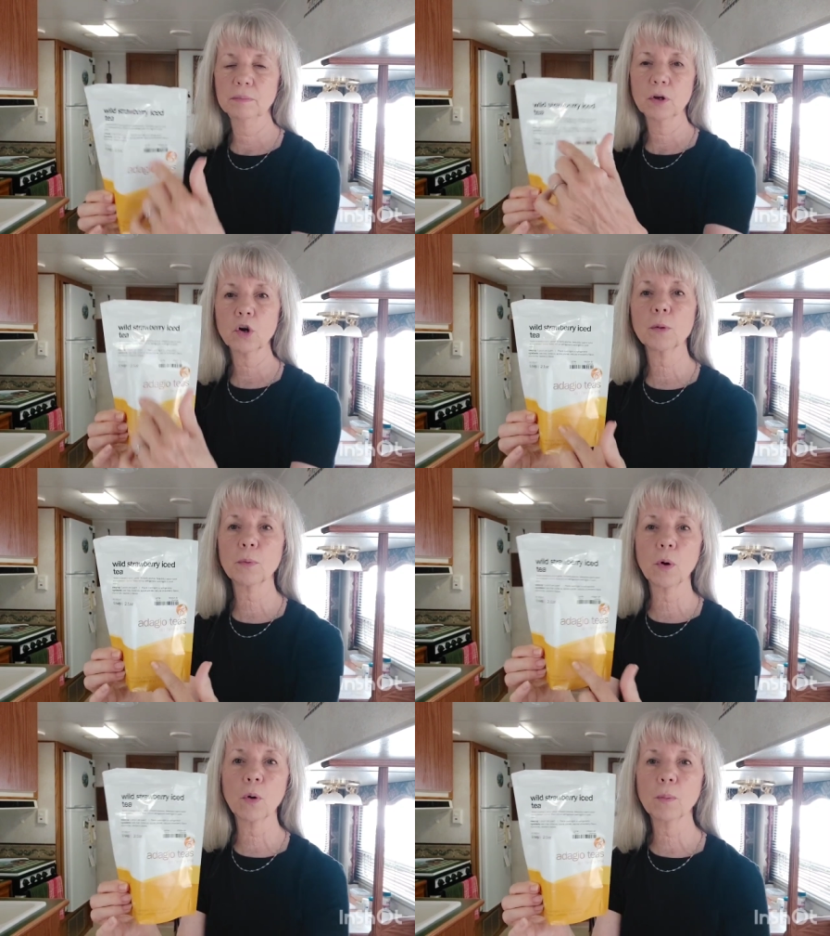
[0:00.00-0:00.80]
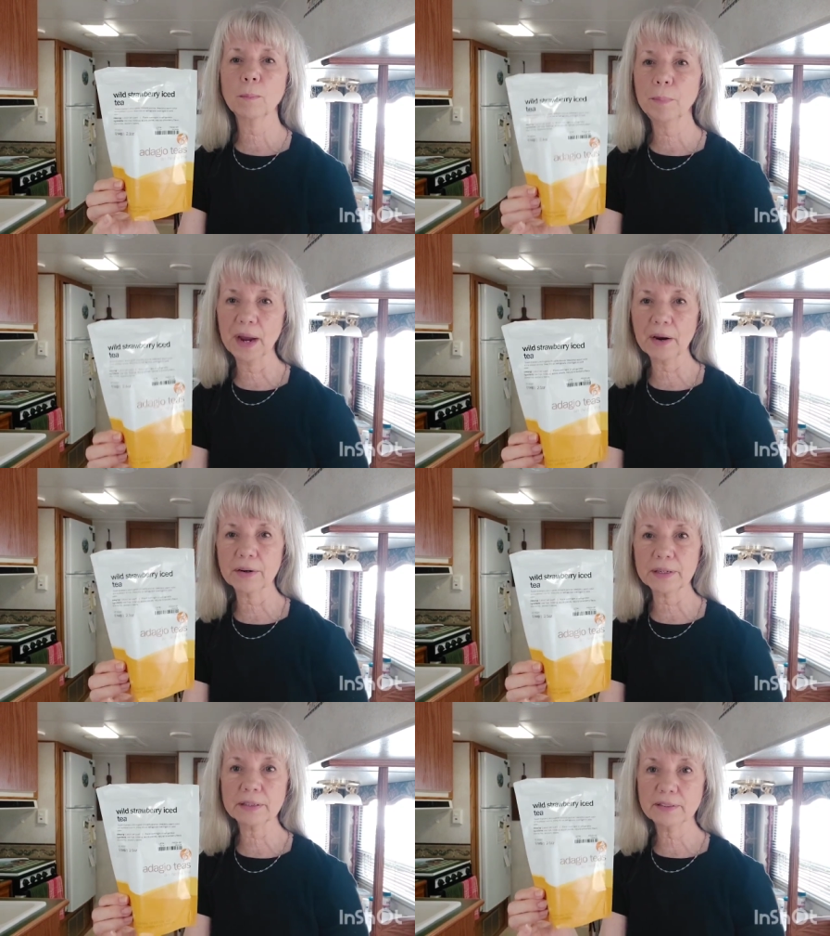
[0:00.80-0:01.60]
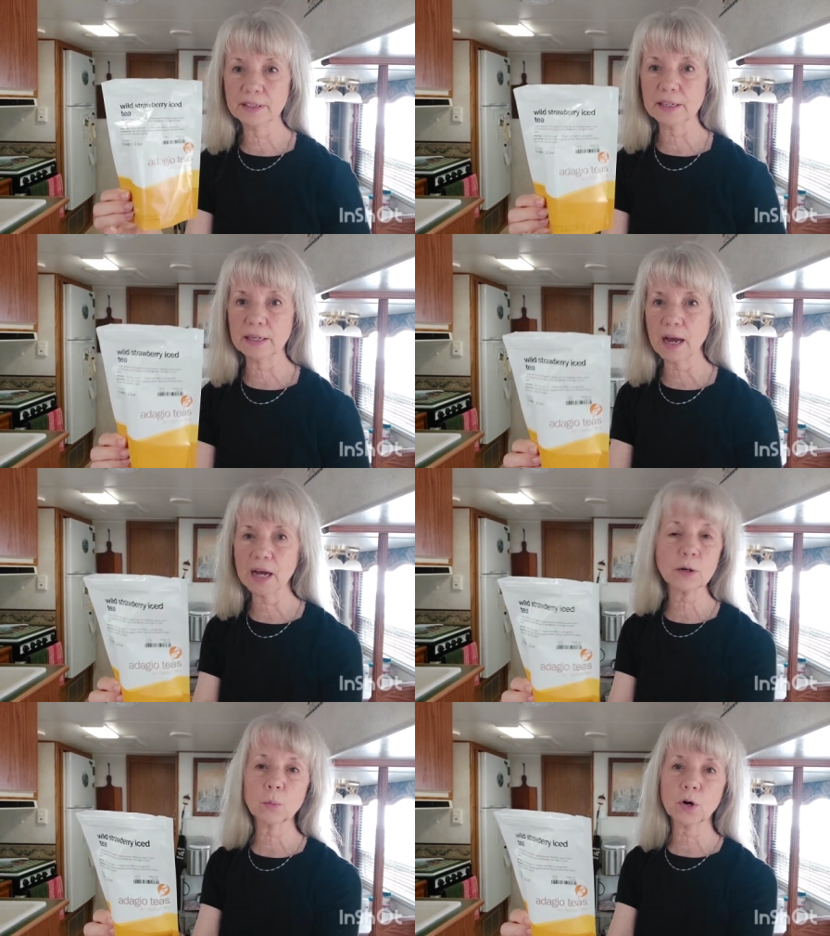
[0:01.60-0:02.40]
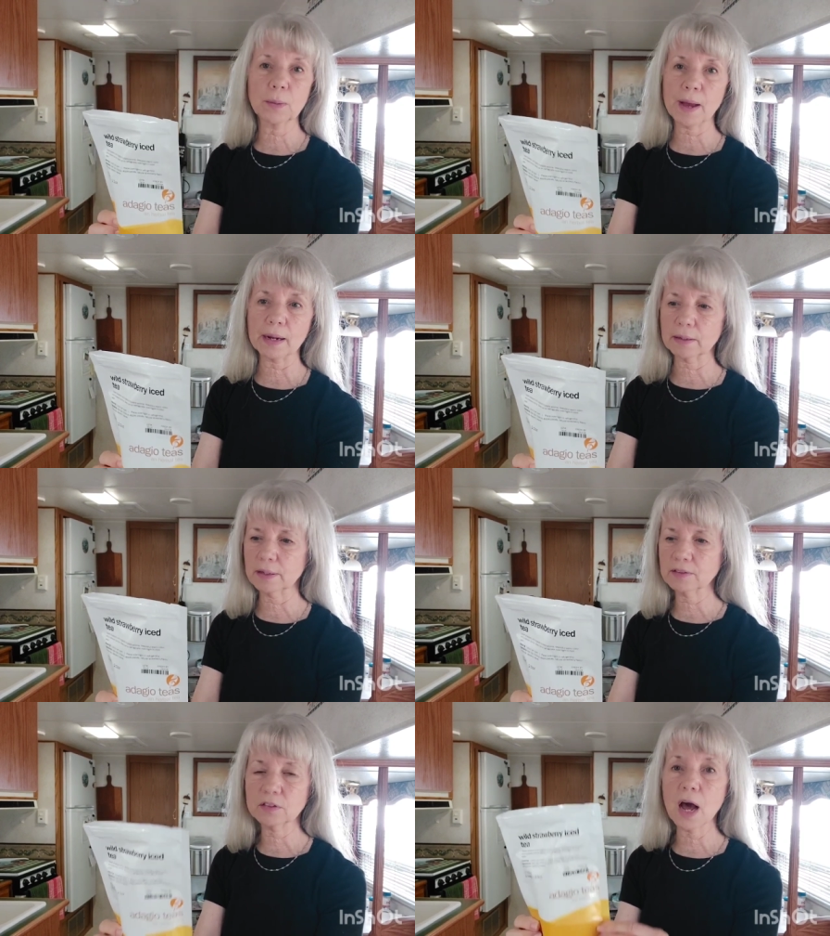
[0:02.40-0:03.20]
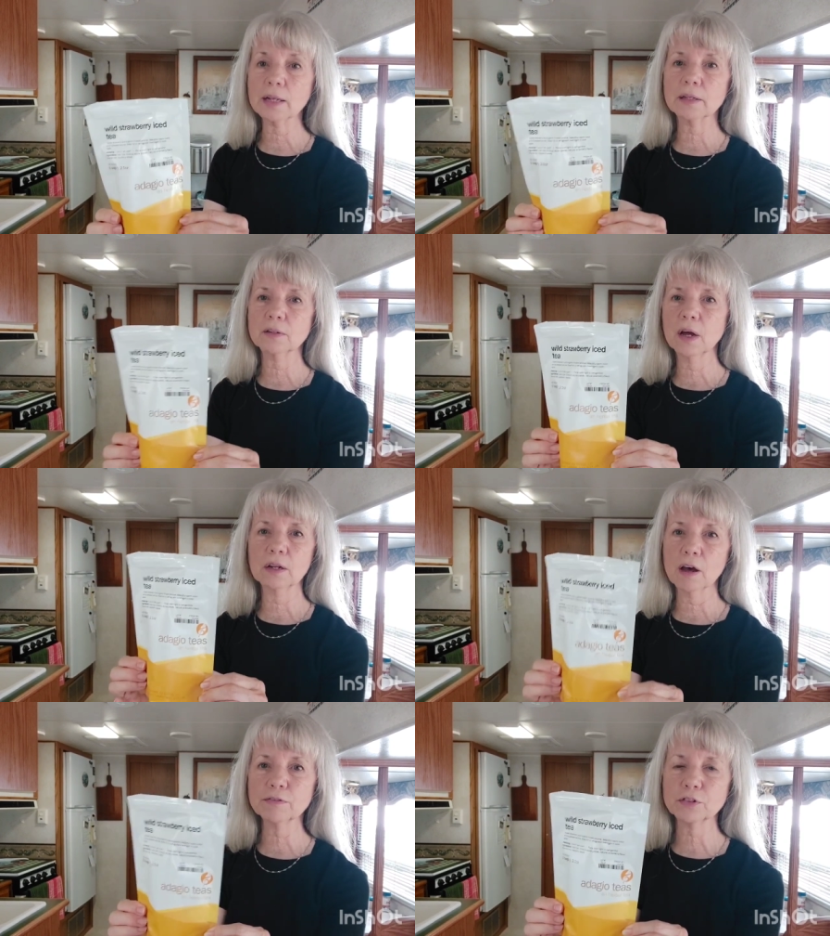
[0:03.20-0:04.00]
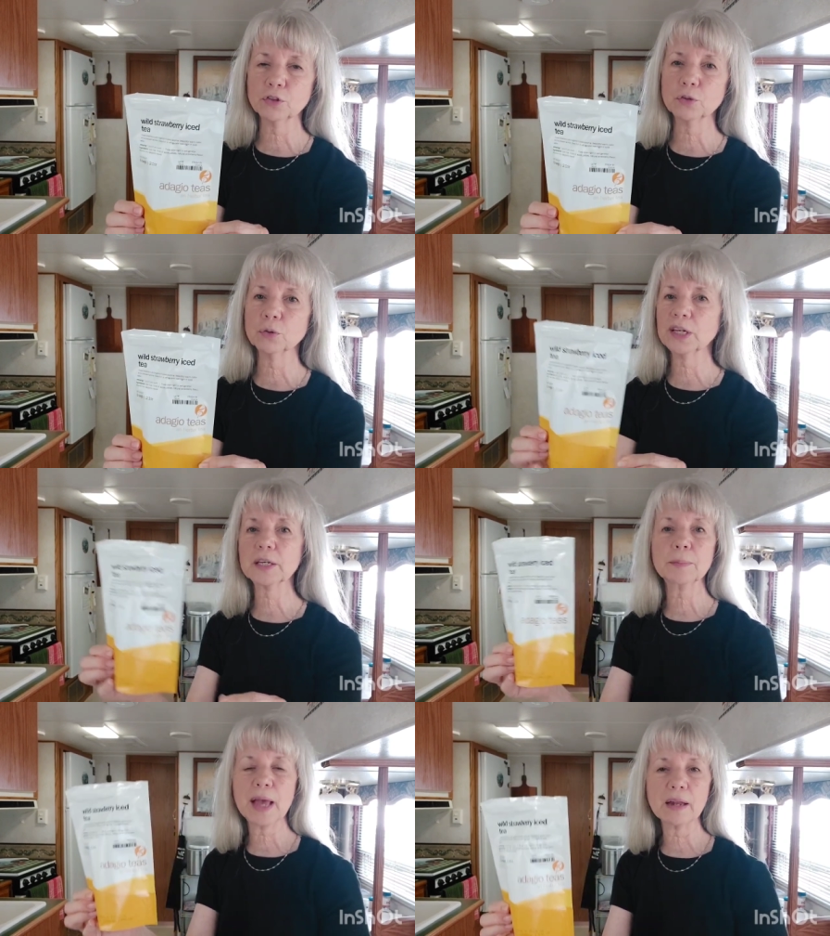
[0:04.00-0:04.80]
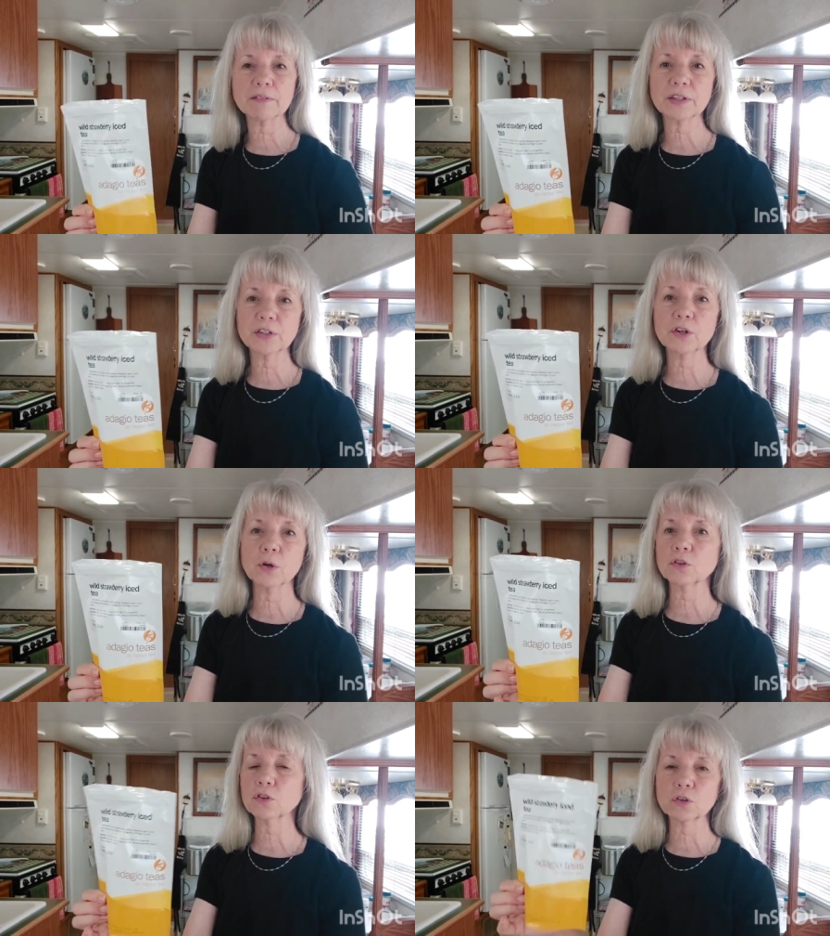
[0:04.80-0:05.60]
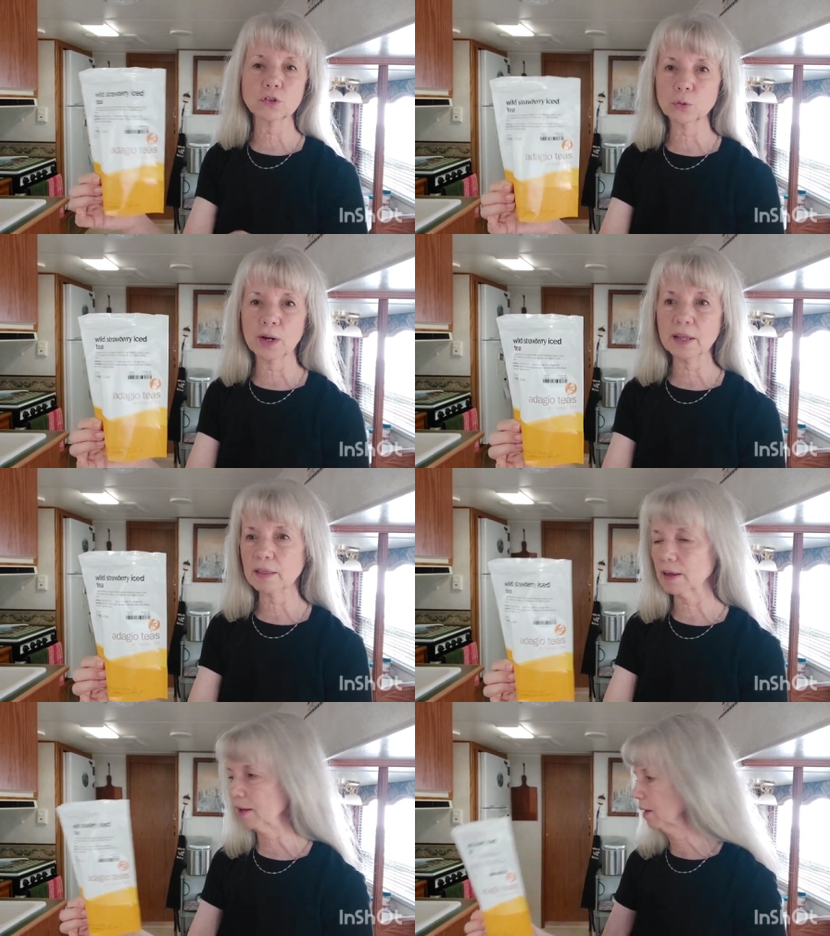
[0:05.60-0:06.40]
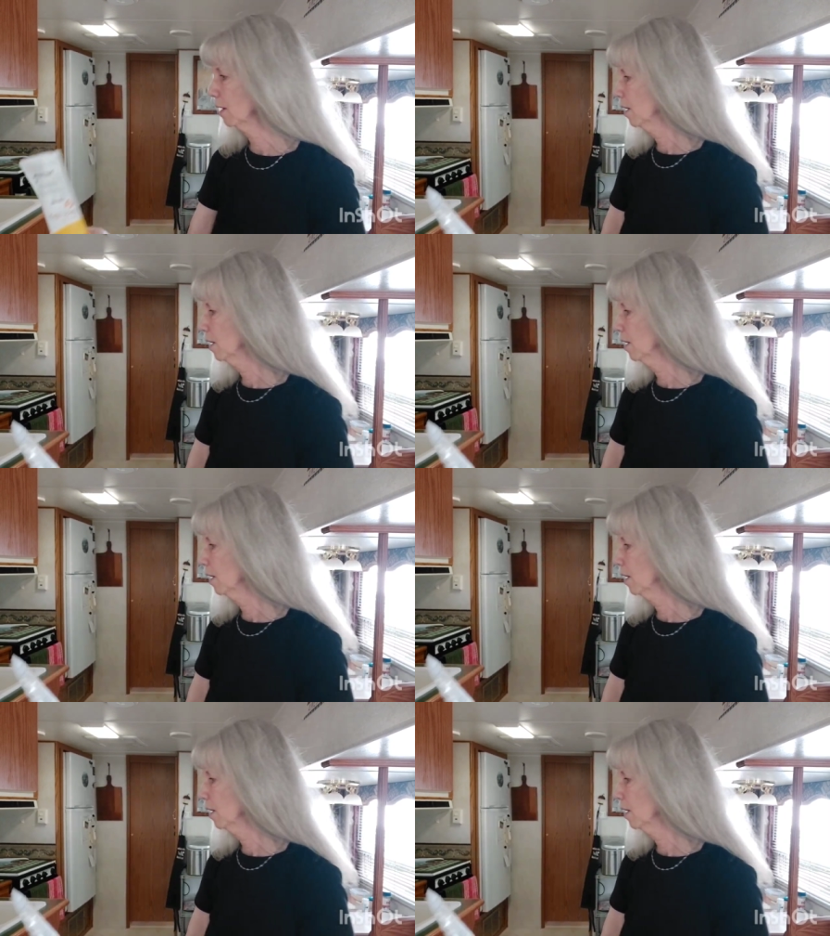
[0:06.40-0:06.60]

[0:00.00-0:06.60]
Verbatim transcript: herbal berry tea. I don't worry about it. It's not enough to kick me out of ketosis or do anything.